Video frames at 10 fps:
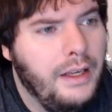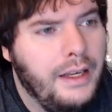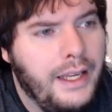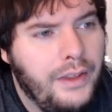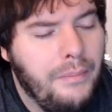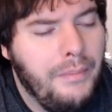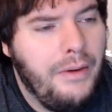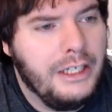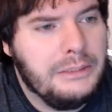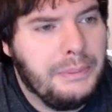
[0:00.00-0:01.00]
And the
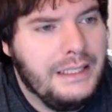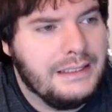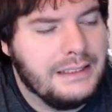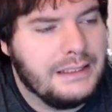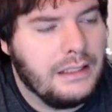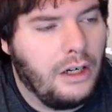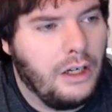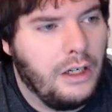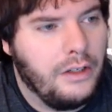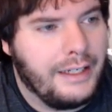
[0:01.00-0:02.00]
mid-range pieces
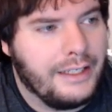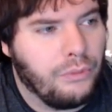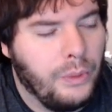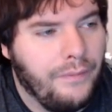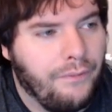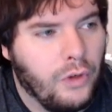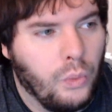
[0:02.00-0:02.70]
are like for